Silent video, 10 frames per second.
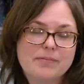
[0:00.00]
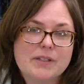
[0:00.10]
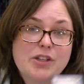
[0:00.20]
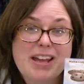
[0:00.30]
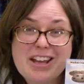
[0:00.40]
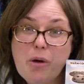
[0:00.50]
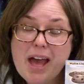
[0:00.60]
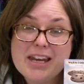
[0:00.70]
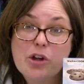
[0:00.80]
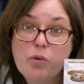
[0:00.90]
So I can go
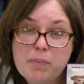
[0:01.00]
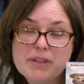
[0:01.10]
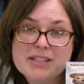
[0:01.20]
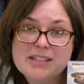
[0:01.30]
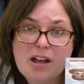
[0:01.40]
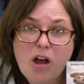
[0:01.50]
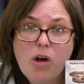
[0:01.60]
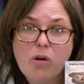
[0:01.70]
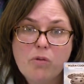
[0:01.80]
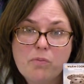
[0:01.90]
ahead and equip this to
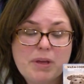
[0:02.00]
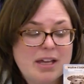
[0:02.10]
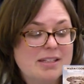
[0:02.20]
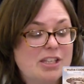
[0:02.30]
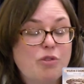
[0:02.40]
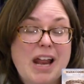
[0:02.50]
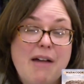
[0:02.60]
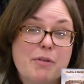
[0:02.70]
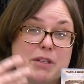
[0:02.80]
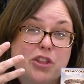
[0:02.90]
O because you can
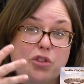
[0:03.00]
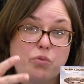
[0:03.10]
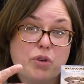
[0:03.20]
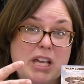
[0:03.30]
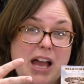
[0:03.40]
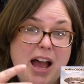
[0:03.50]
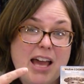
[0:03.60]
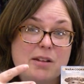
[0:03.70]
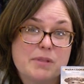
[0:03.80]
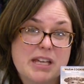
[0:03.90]
have up to 3
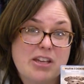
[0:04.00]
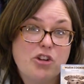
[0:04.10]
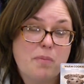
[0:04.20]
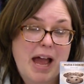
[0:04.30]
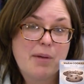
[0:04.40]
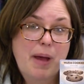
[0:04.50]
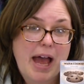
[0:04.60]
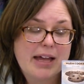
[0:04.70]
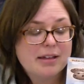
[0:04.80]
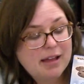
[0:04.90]
items in your
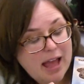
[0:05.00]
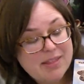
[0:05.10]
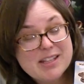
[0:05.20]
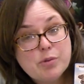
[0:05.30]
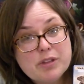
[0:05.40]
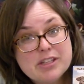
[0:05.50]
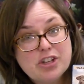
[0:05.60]
backpack, and that's where these